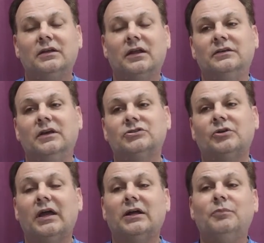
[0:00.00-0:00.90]
Like
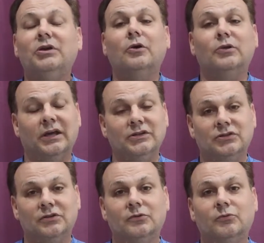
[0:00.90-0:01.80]
yesterday, I had a Pico
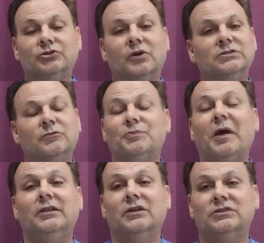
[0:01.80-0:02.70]
Laser, which was
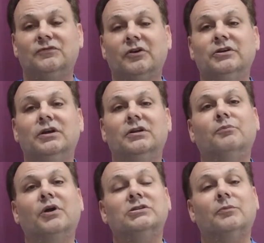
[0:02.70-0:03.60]
painless, very good. It
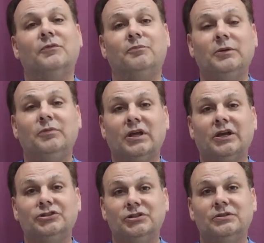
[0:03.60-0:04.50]
breaks up the
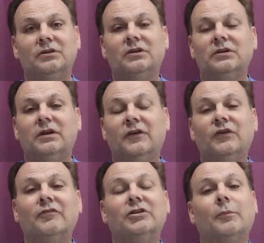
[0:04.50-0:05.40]
pigmentation. If
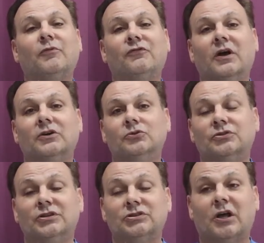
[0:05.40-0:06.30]
you have any type of freckles
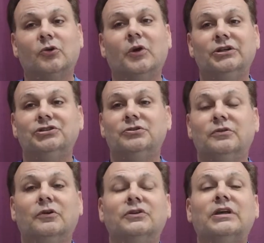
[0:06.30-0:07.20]
or discoloration
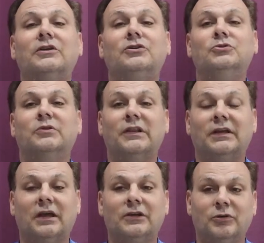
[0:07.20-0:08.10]
or tattoos or anything
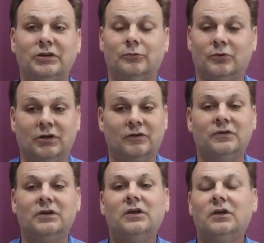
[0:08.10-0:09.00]
like that you want to get rid of,
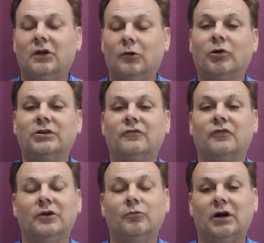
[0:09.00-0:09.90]
it worked out
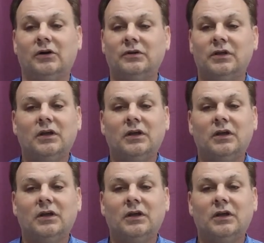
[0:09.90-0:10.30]
very well.